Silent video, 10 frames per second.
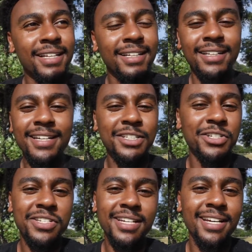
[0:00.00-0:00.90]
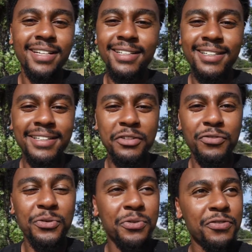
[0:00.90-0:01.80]
nature's not at the
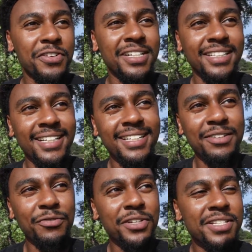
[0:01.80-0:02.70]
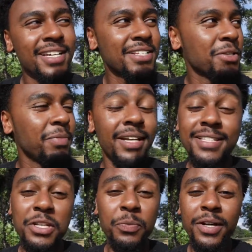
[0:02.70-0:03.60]
forefront, it feels nice to be at
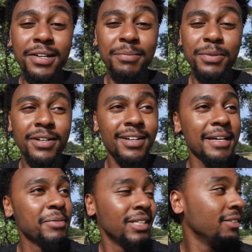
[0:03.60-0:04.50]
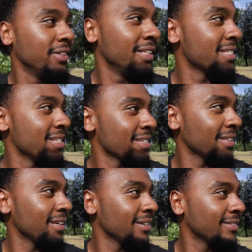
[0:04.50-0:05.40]
some kind of park. I mean, even this isn't
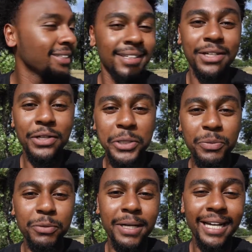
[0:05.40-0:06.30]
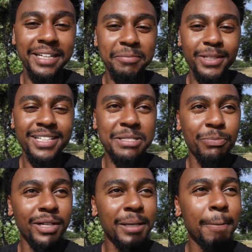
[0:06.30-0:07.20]
like incredible by any means,
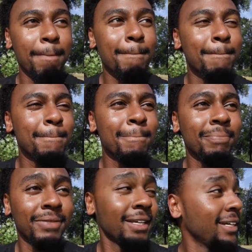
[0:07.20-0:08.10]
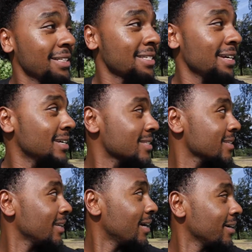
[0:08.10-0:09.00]
but it's nice. A
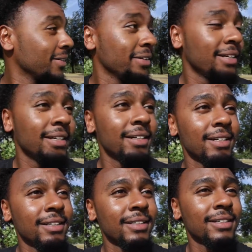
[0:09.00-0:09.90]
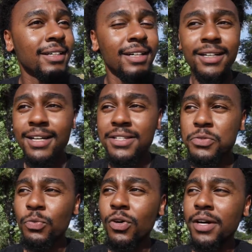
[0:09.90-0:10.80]
lot of green area. I got
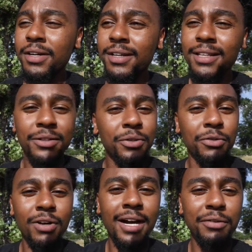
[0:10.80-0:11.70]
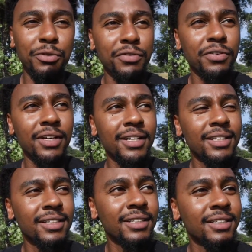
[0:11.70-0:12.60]
some water, got the whole Rhine River right
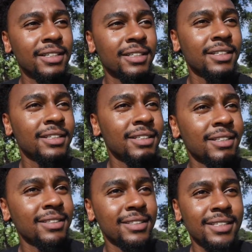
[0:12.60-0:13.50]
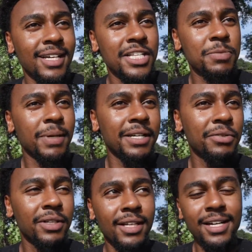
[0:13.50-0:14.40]
here. It's a nice spot to
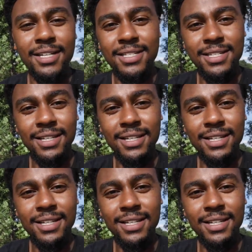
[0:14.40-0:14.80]
relax